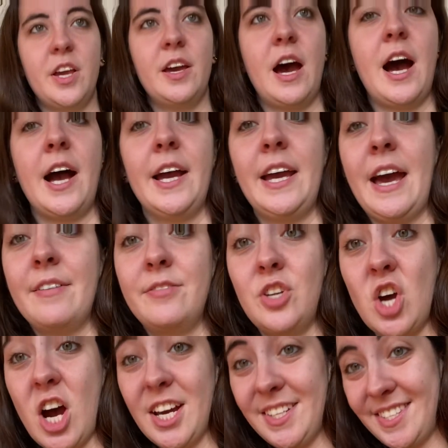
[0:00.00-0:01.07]
I have
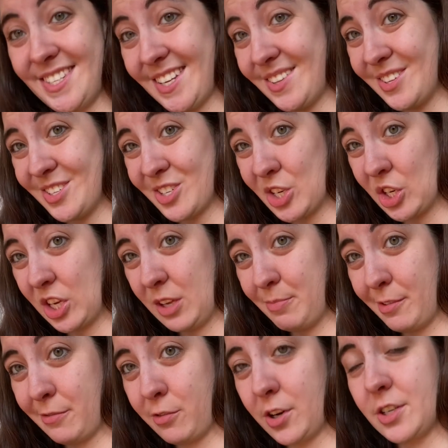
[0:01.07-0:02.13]
not seen this cookie
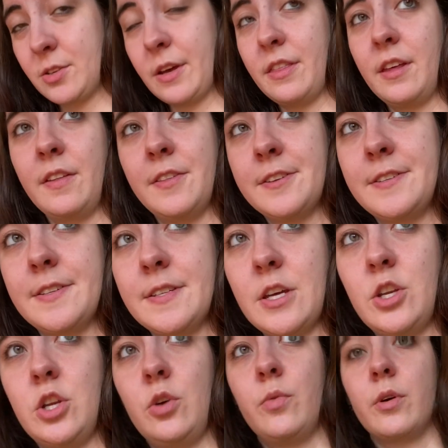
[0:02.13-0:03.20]
before, so I think this is a
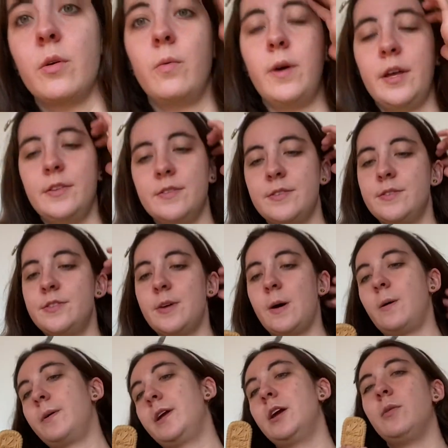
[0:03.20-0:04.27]
newer one.
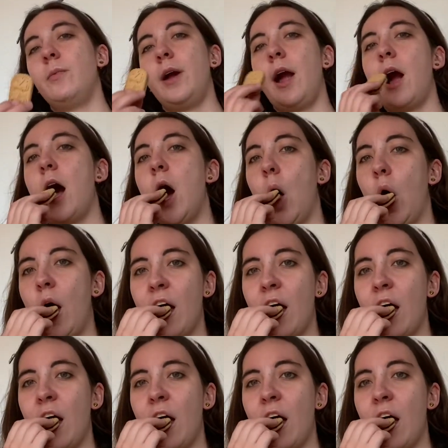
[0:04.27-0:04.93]
So here we go.